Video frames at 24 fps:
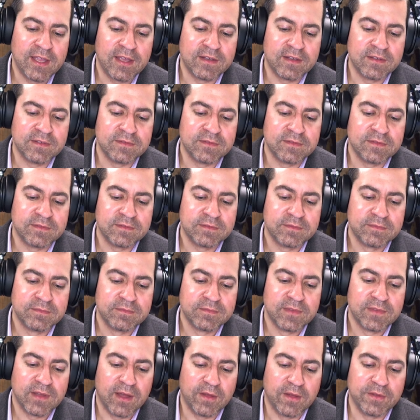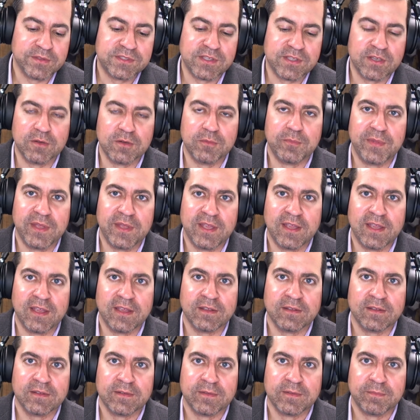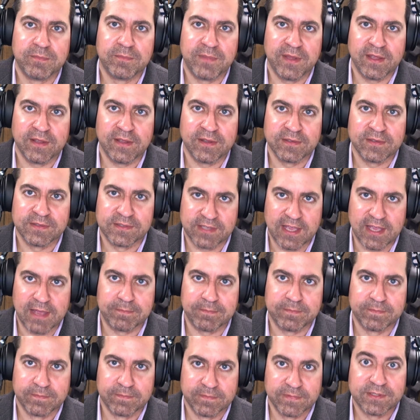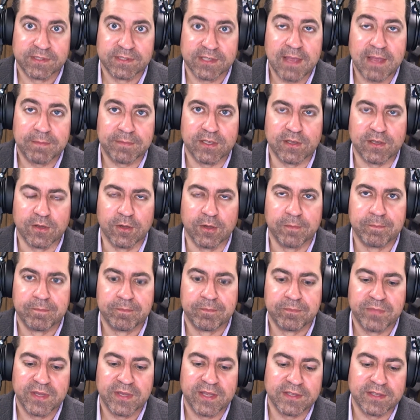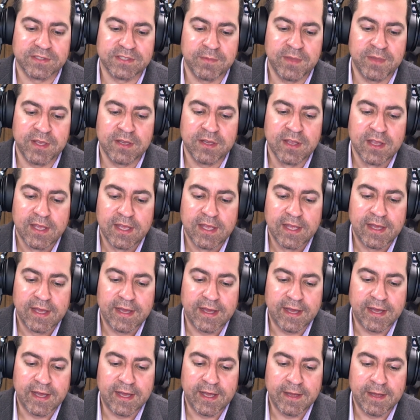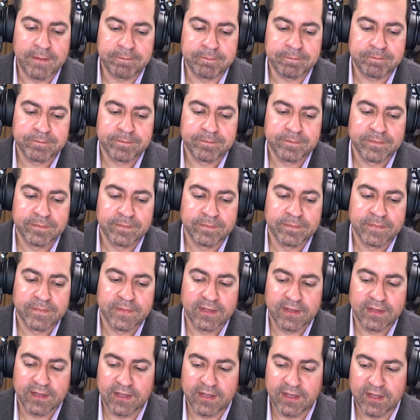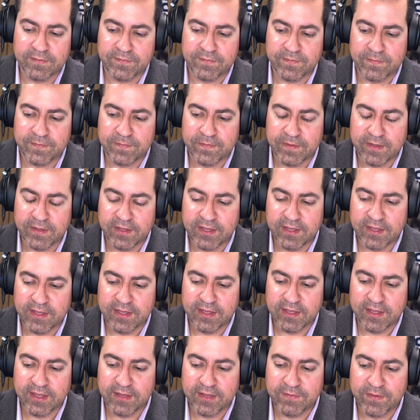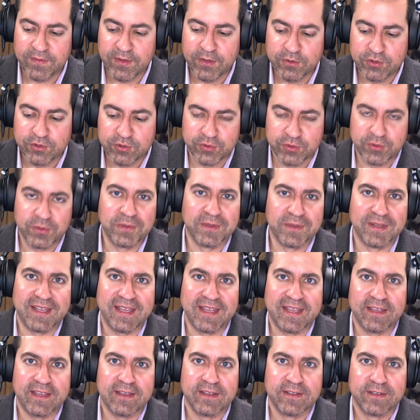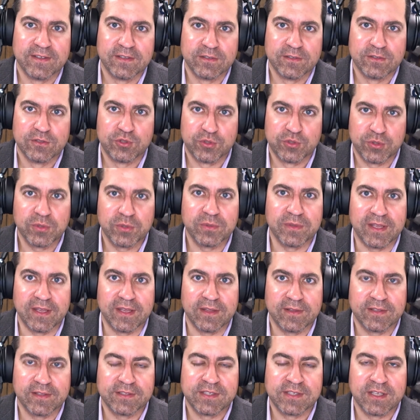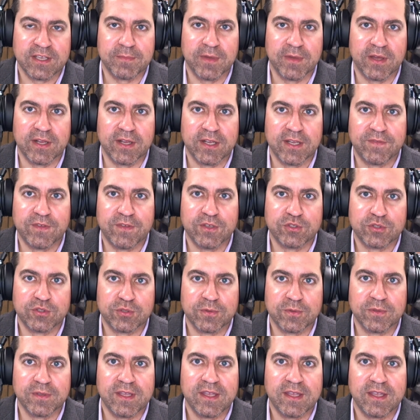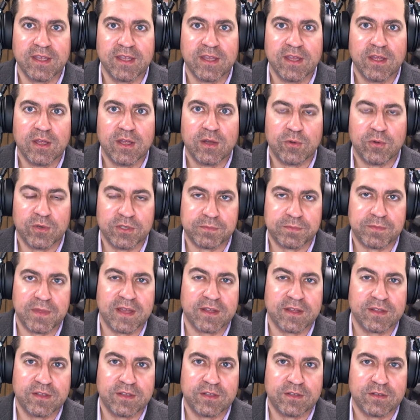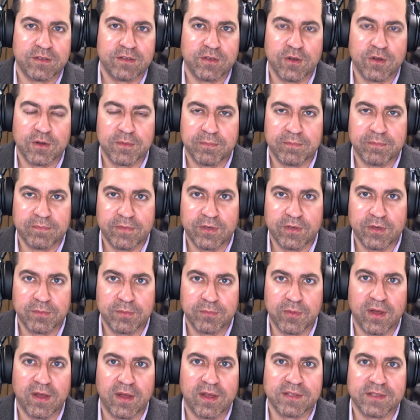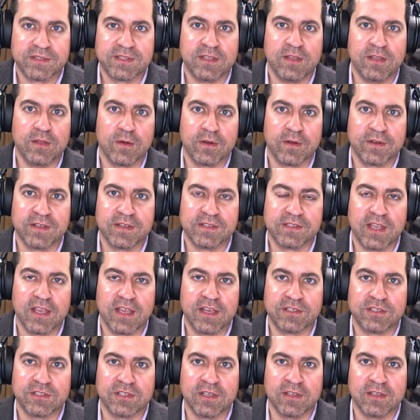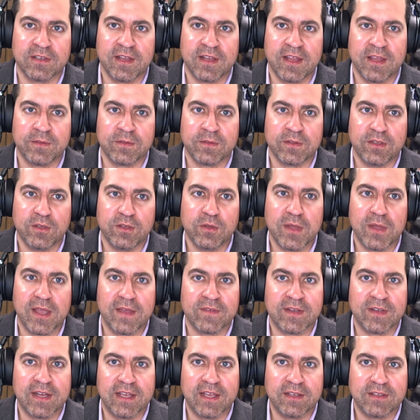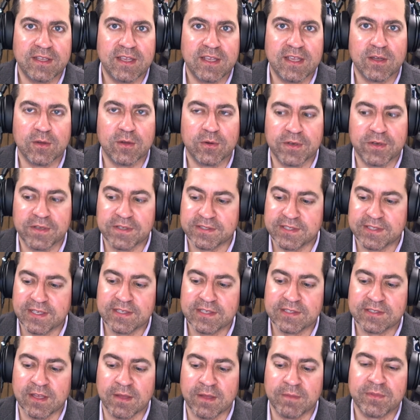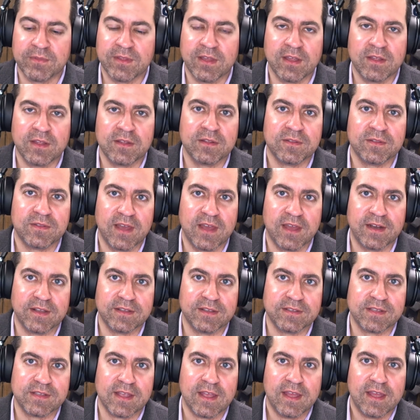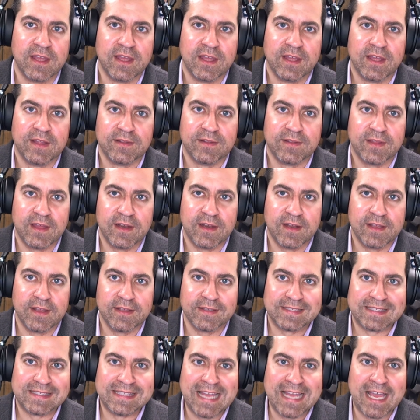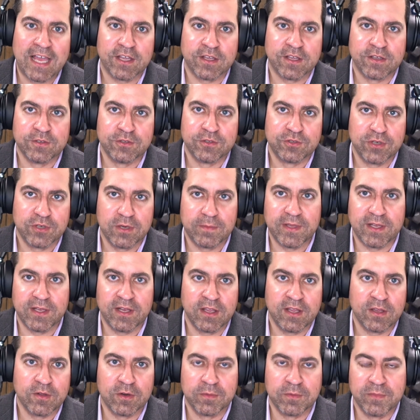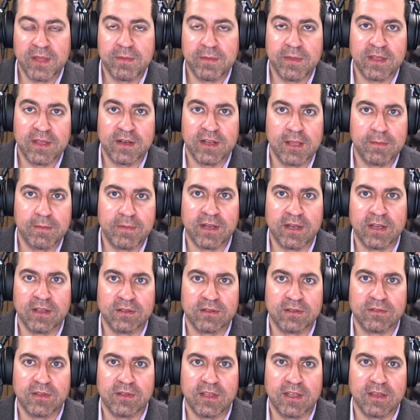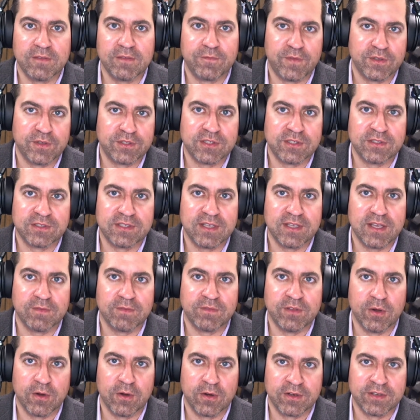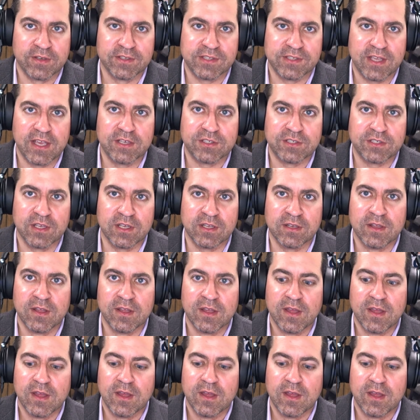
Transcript: and also being, being skept- skeptical because I mean, um, if, if you truly, truly, let's think about it. If you truly respect your, your boss and the organization and you have an idea or you see something that is, that is not contributing or maybe inhibiting the efficiency of the organization,